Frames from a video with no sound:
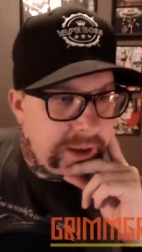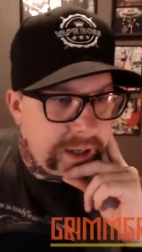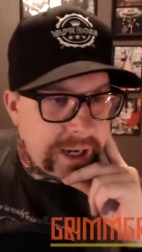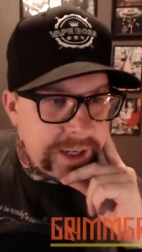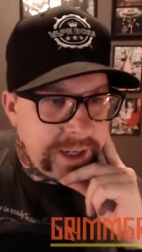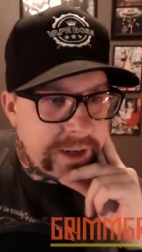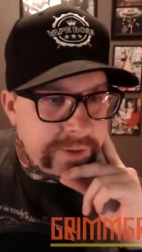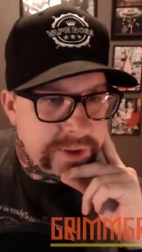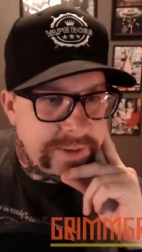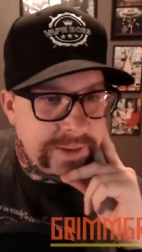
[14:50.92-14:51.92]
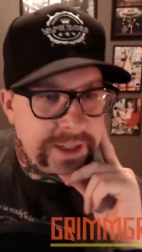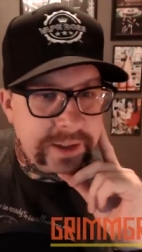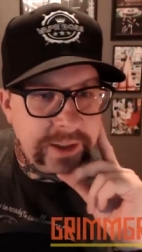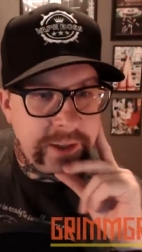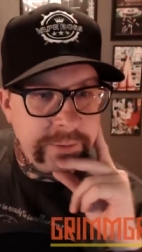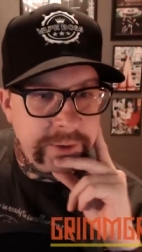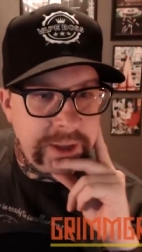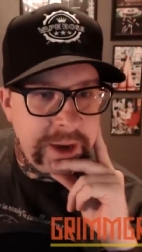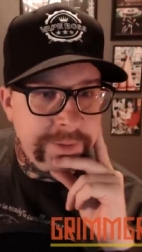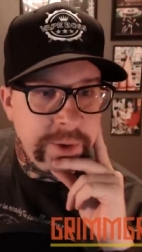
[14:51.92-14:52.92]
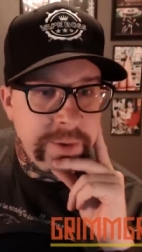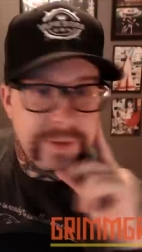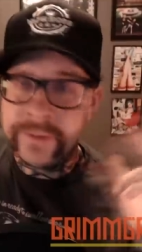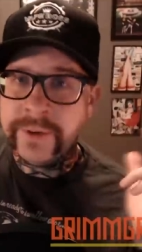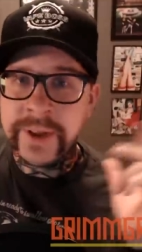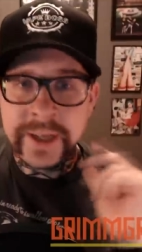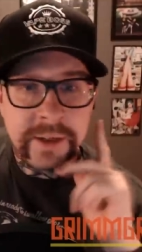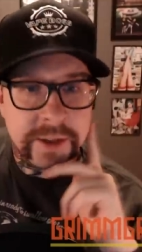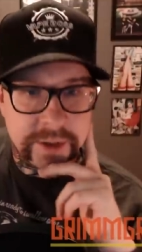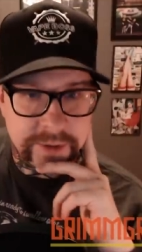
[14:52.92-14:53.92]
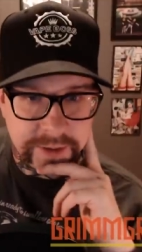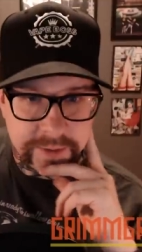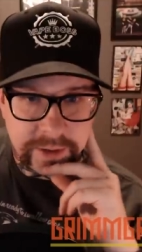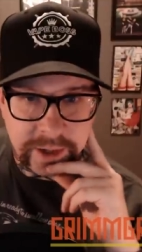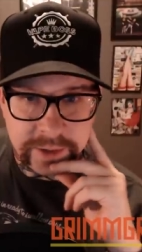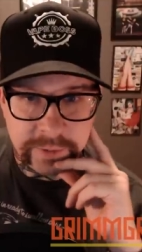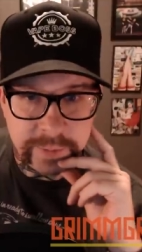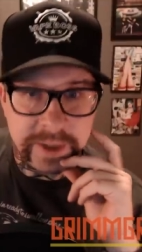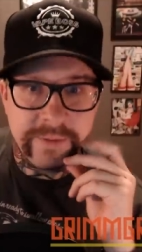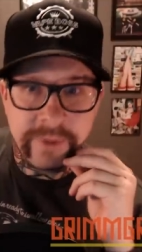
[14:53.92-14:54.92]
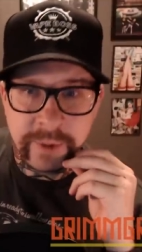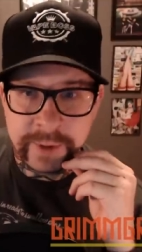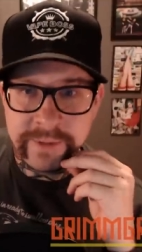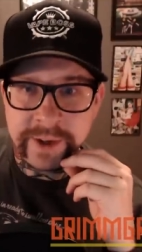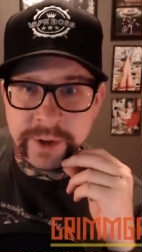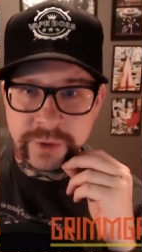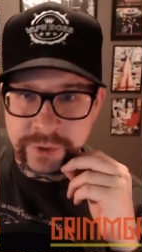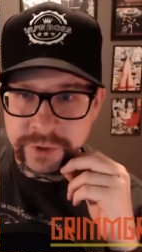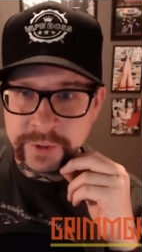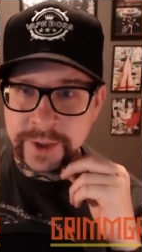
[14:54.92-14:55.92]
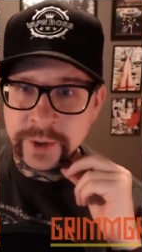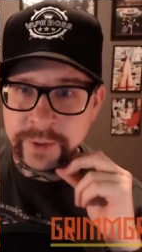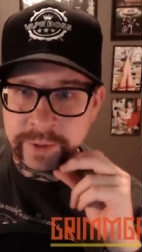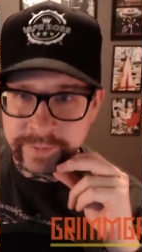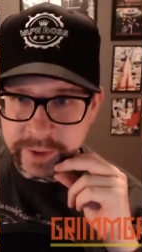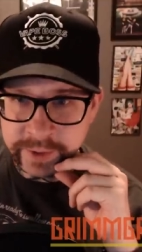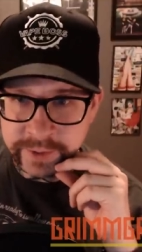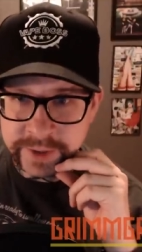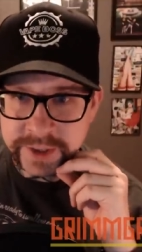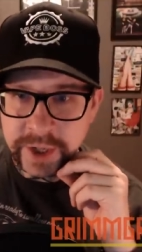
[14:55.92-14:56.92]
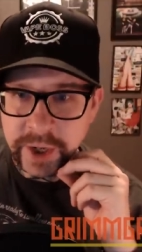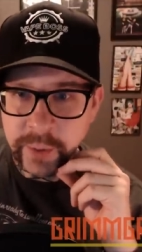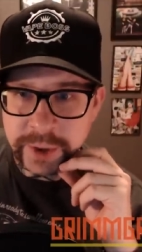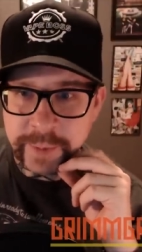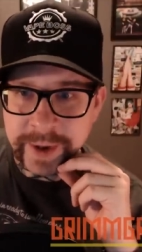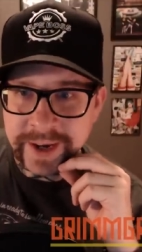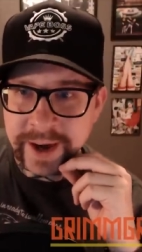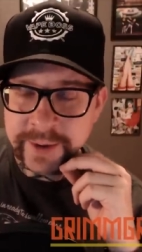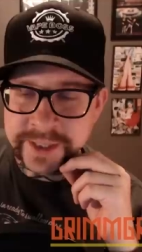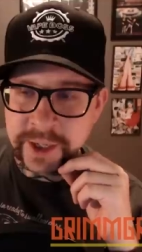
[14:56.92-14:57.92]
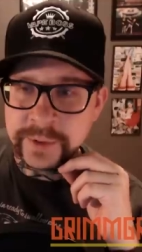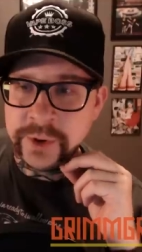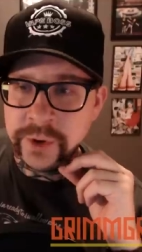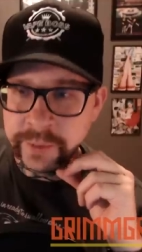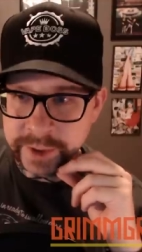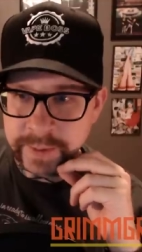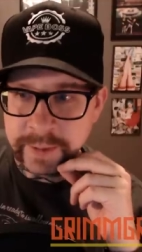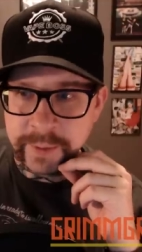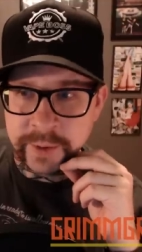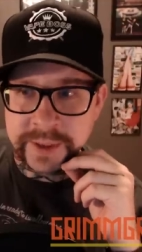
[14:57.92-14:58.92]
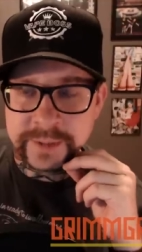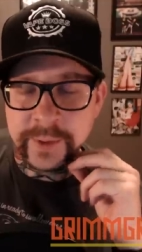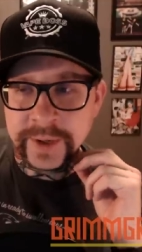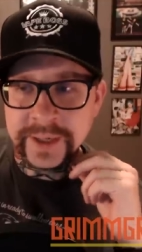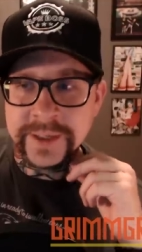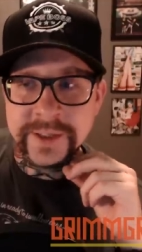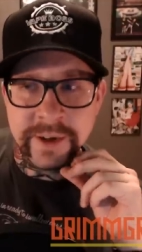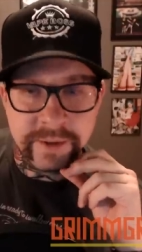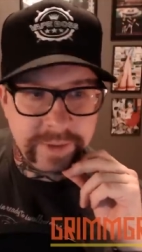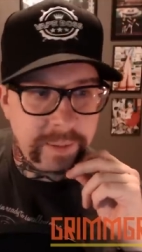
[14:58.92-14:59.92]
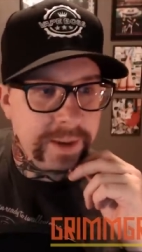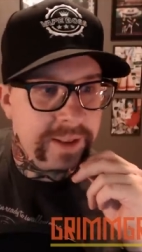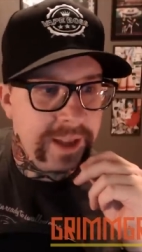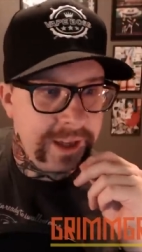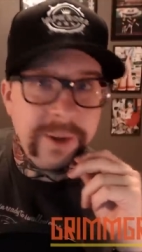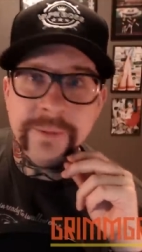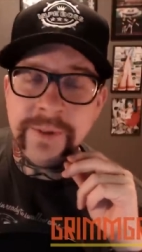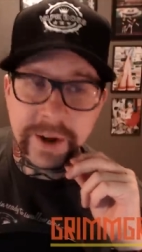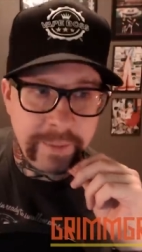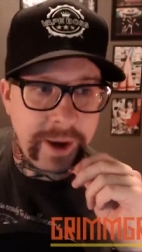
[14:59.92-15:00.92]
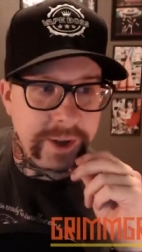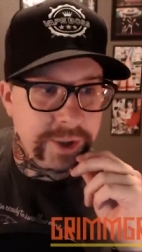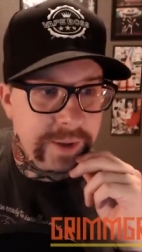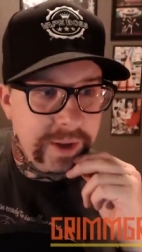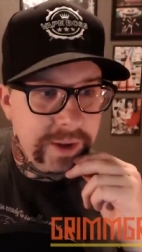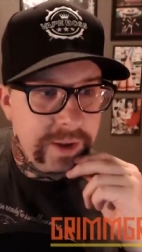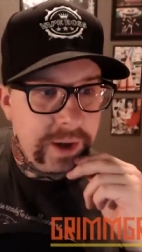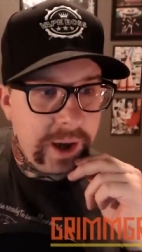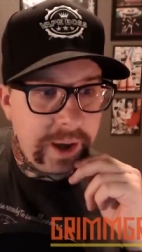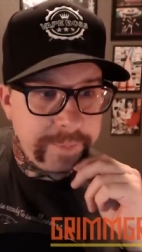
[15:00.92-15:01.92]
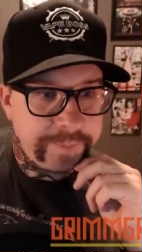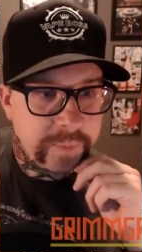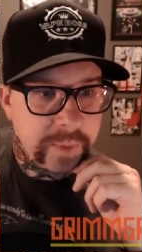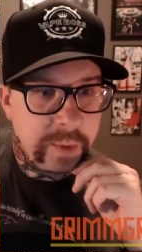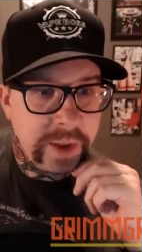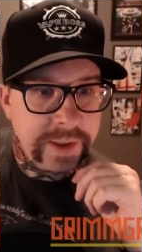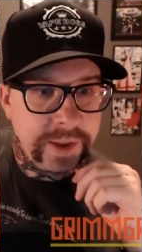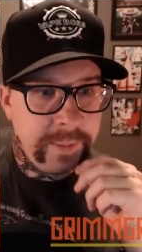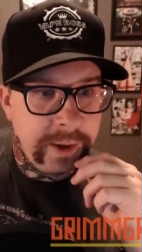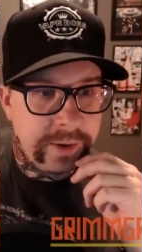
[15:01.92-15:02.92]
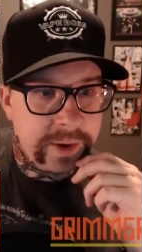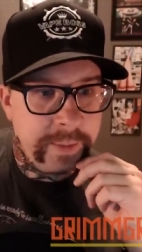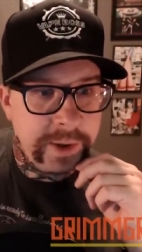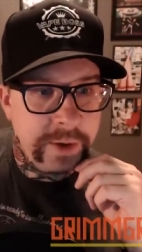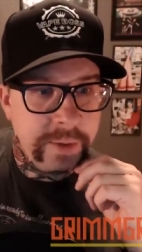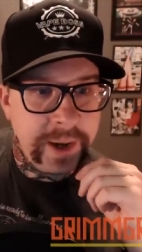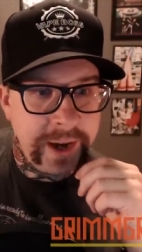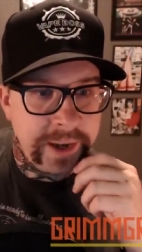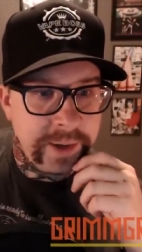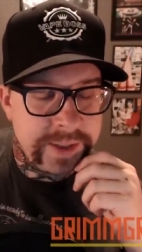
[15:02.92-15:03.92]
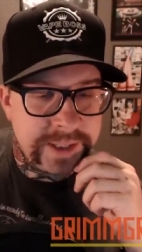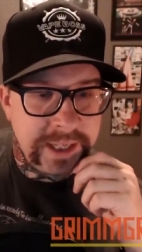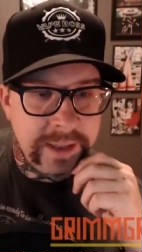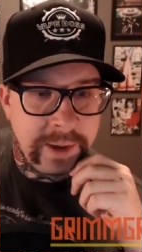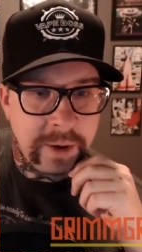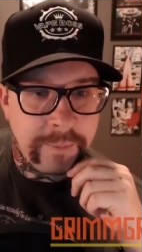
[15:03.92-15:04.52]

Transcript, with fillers: Uh, Nick, first of all, I'd like to thank you for the effort you've done for the industry. Uh, you've been informative and true on your reviews, which by now has helped numerous people quit smoking and started vaping. Thank you very much. Um, with all the email coming your way, I know this email